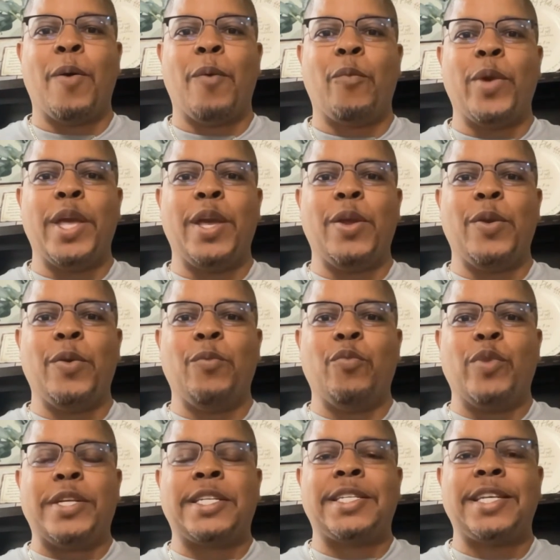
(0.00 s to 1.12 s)
we
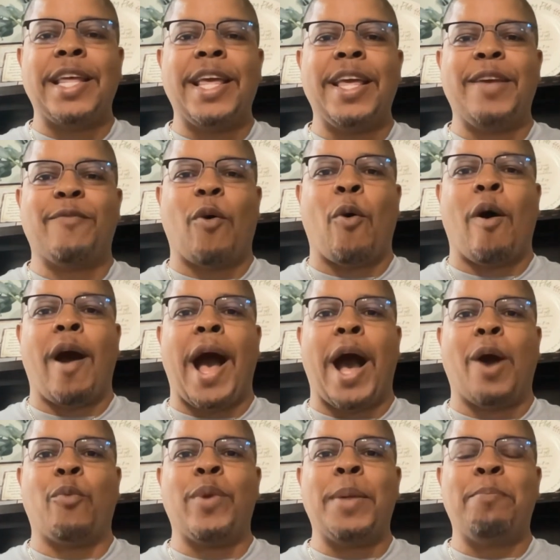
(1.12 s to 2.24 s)
receive or
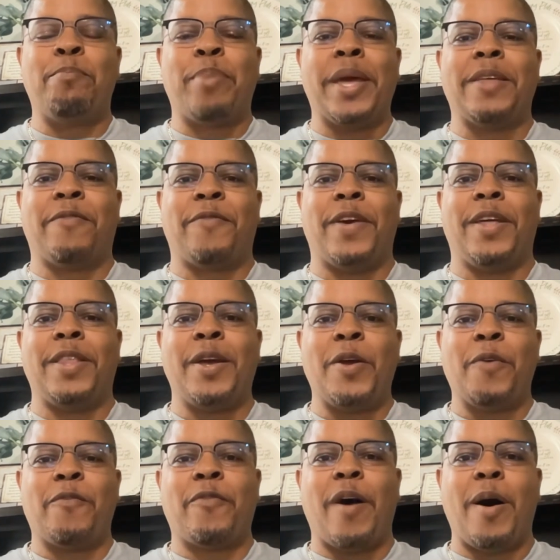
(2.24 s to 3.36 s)
how we benefit
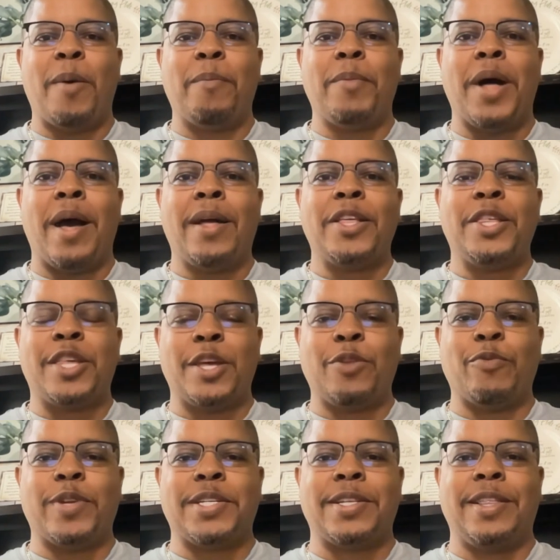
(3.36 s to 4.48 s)
from
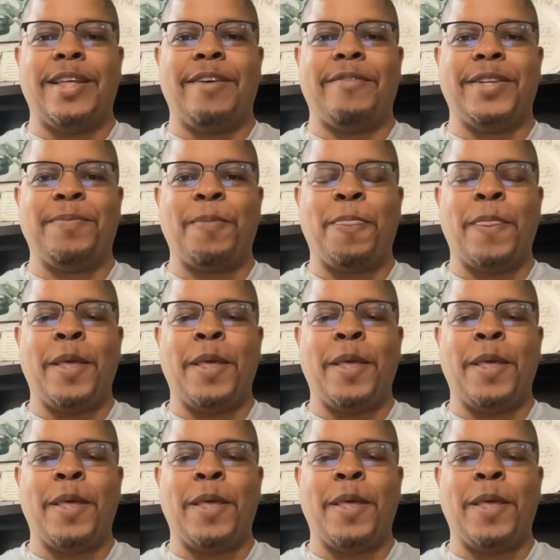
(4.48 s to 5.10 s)
generous living.